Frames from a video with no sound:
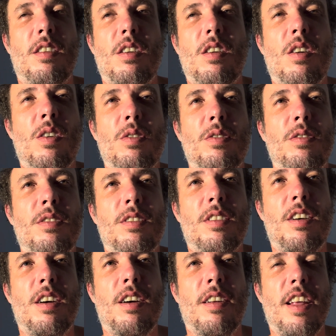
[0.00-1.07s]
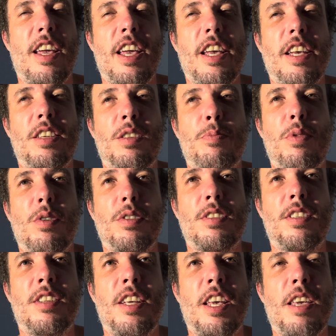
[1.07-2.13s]
owns an esports
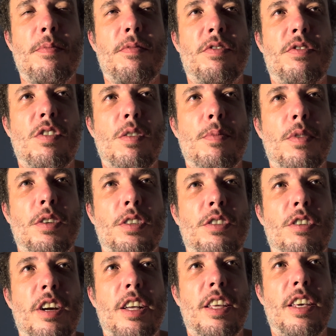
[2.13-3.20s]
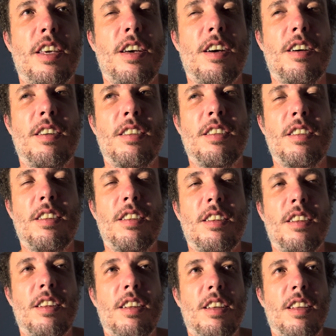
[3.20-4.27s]
team from Australia,
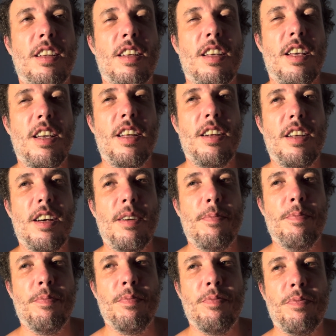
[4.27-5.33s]
and